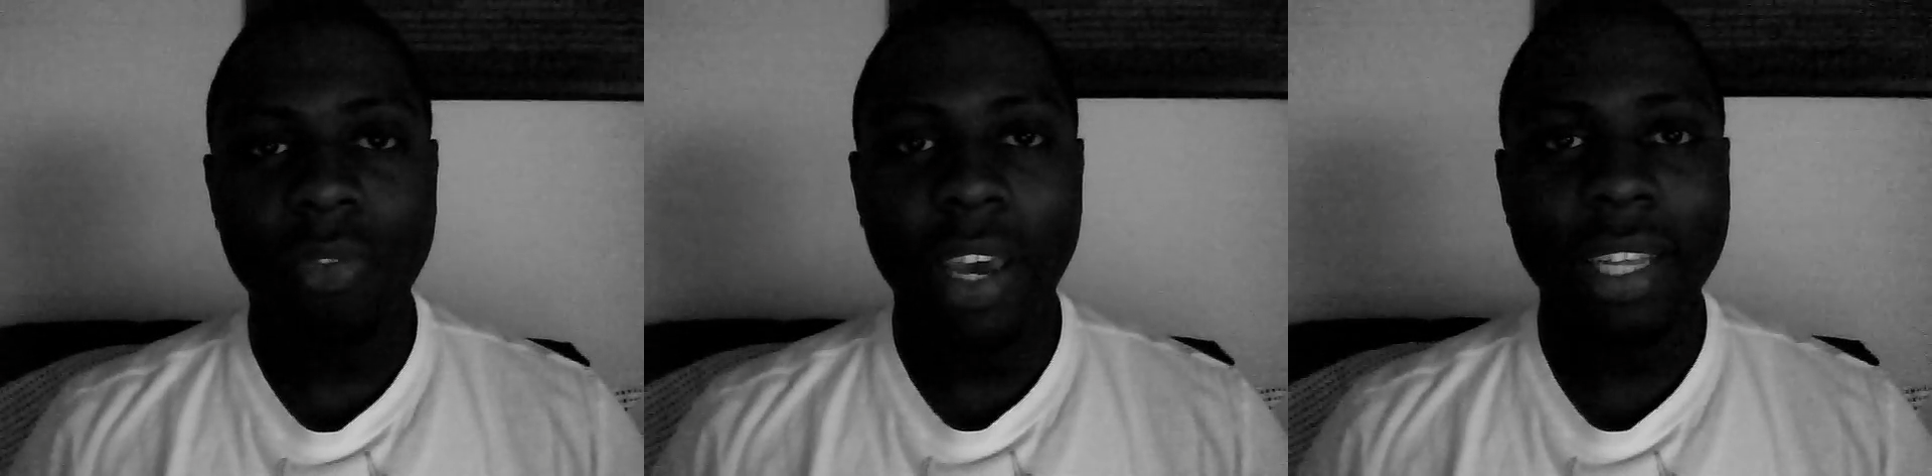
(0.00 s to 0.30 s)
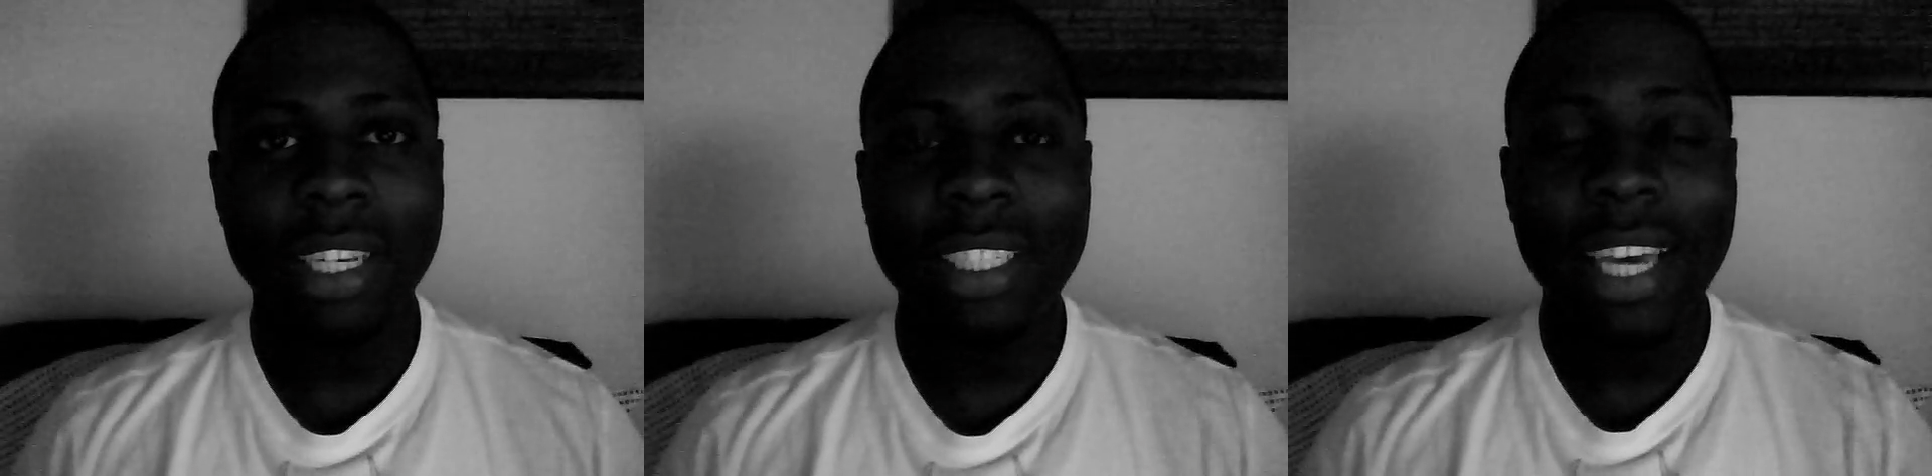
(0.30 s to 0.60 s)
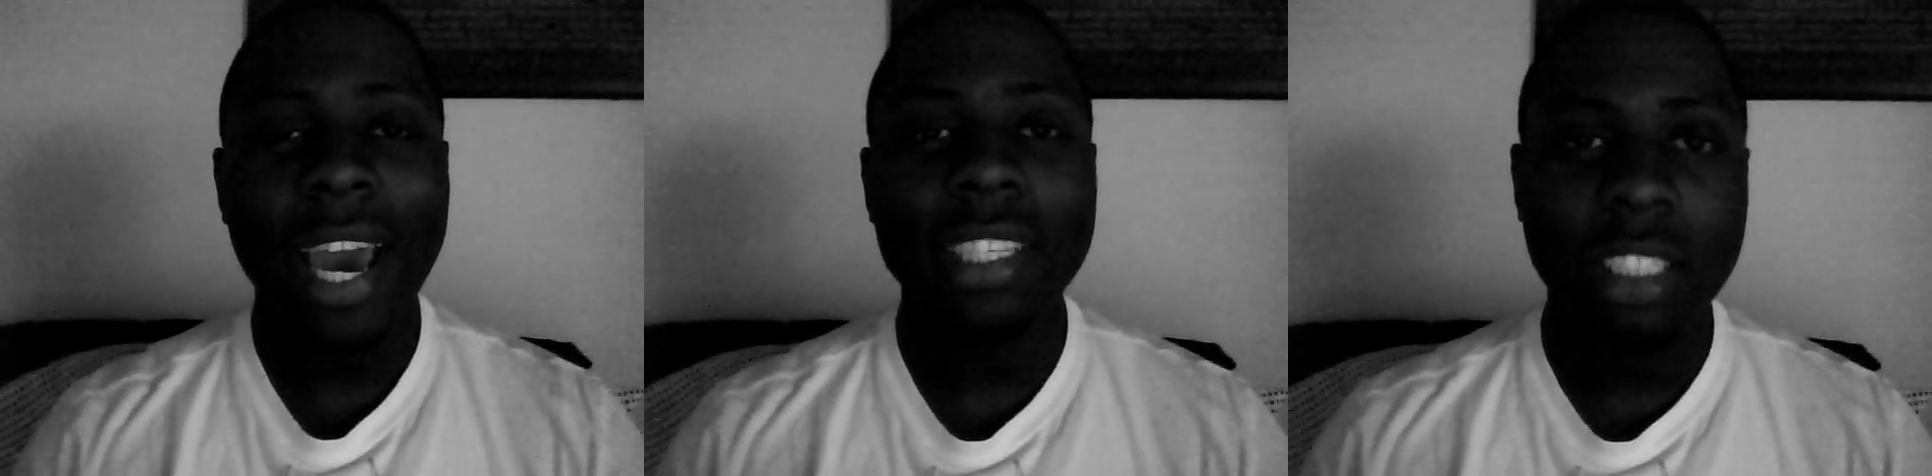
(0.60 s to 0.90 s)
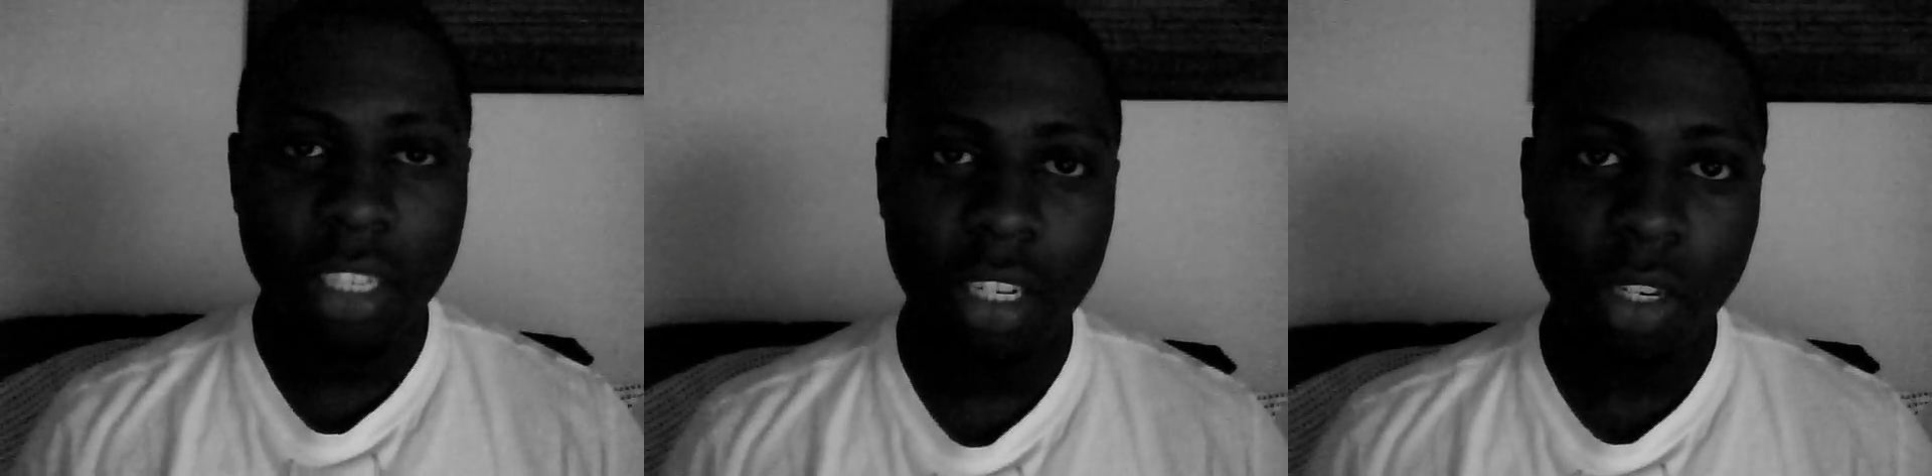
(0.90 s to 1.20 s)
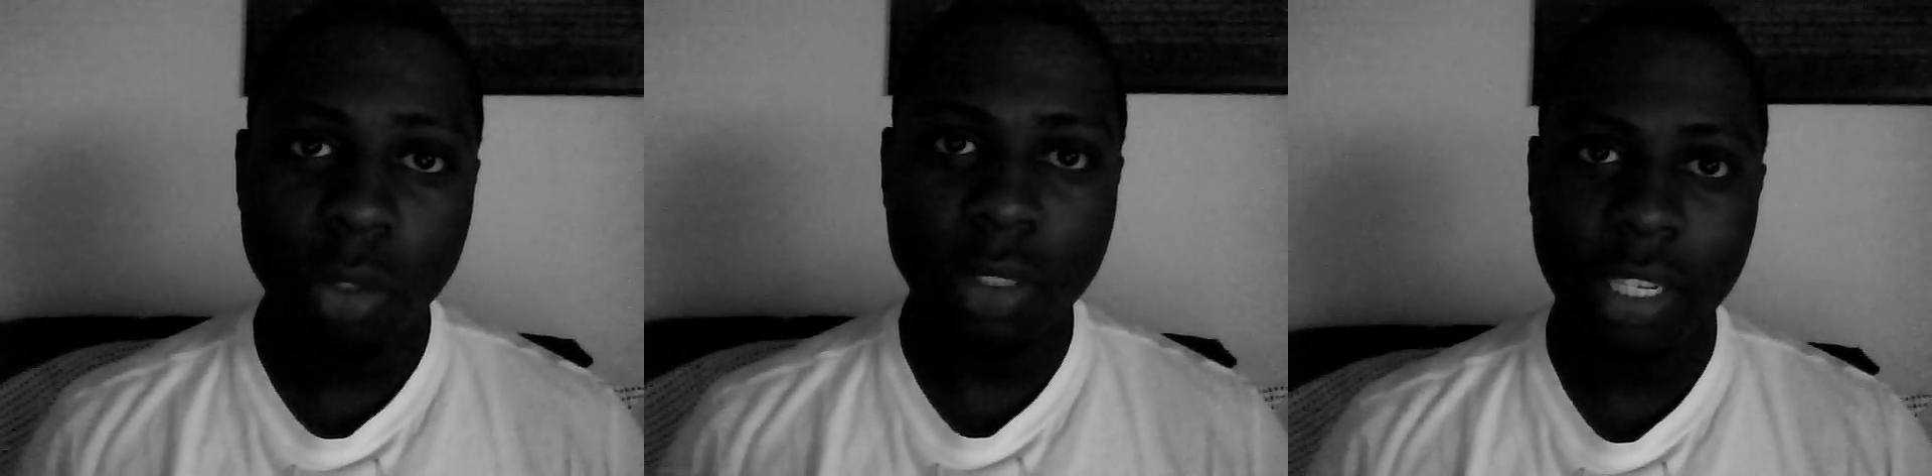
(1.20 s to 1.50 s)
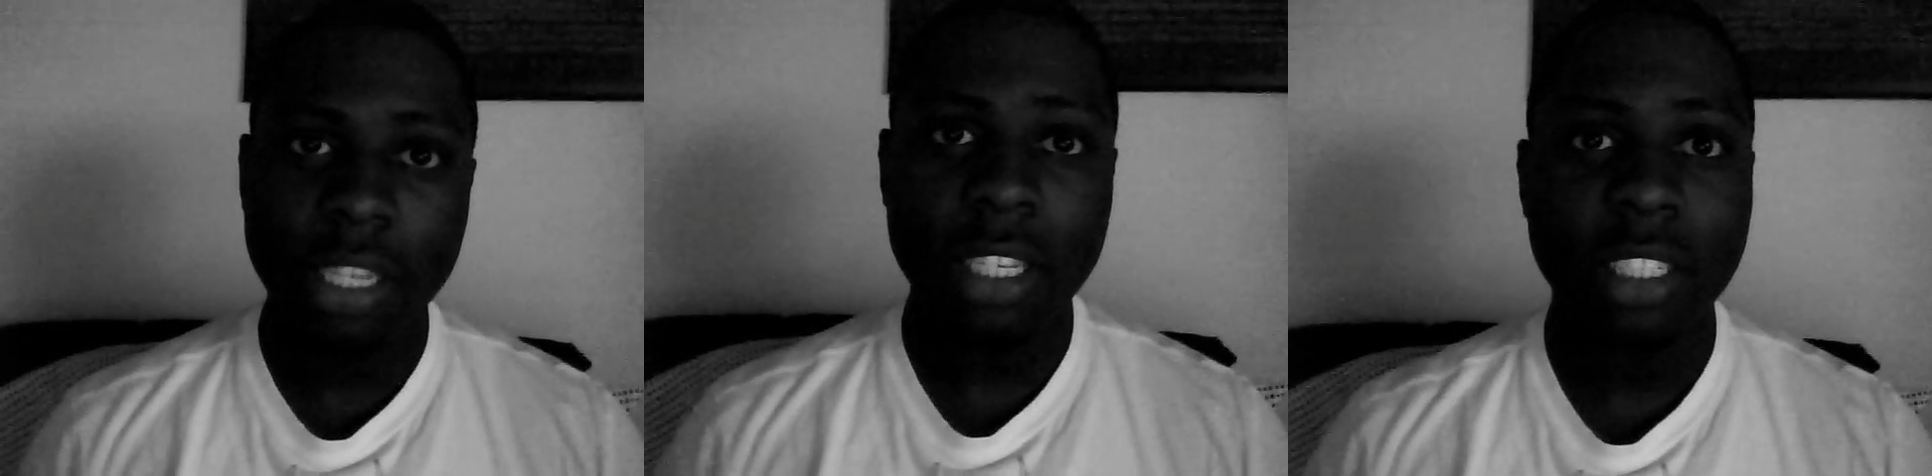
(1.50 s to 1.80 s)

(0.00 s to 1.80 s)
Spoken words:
the fact that she hasn't done those things,